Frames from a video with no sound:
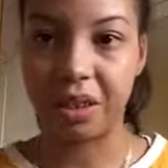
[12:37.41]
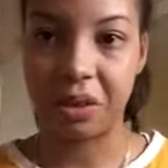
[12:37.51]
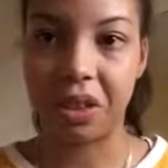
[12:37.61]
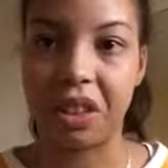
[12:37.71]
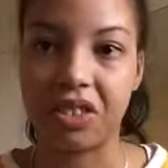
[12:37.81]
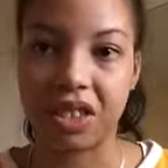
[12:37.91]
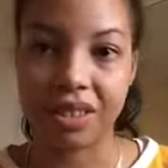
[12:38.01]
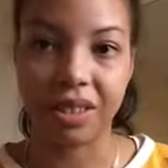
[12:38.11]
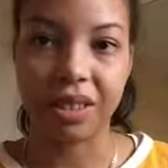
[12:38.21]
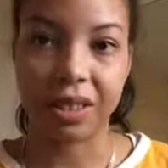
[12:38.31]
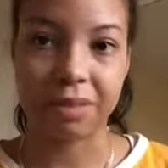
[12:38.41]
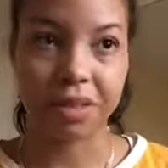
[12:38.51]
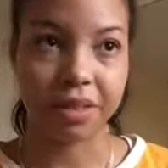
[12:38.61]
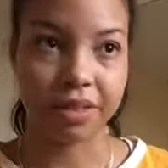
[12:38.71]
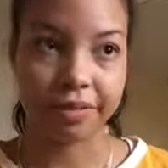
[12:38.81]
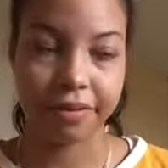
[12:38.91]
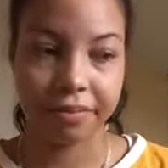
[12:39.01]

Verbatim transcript: No, no. I just know them because of